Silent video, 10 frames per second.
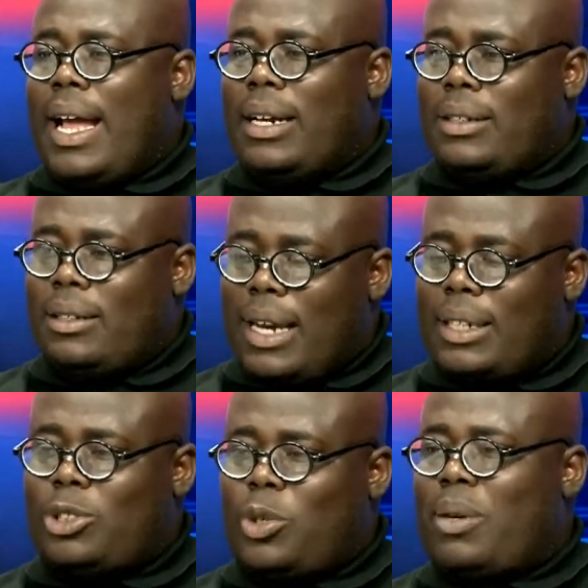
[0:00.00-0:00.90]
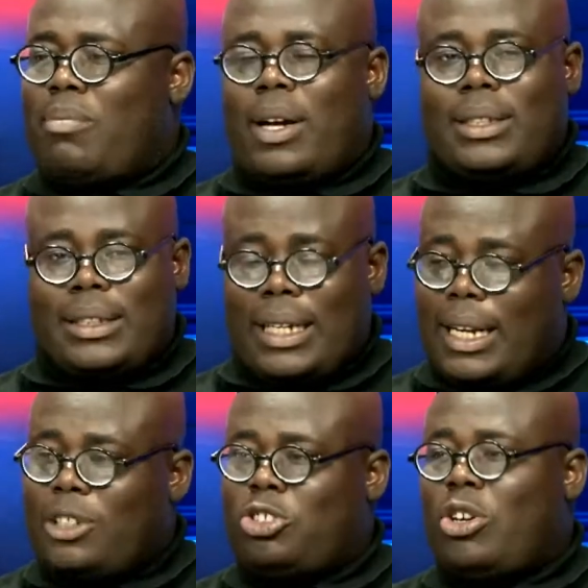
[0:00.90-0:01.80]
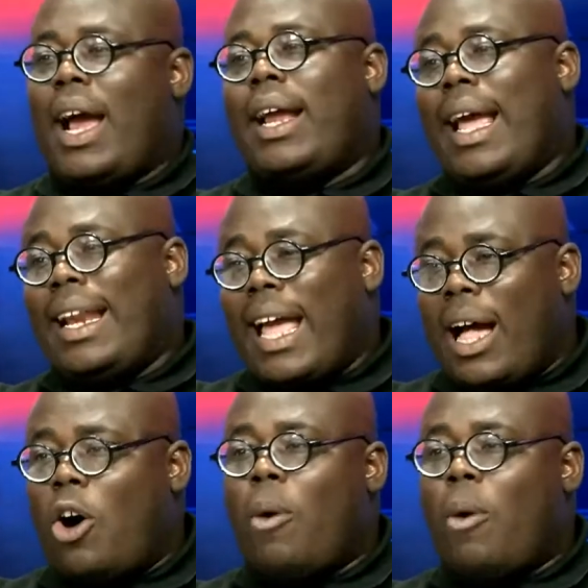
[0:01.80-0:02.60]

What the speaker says: and let's talk about it and let's try and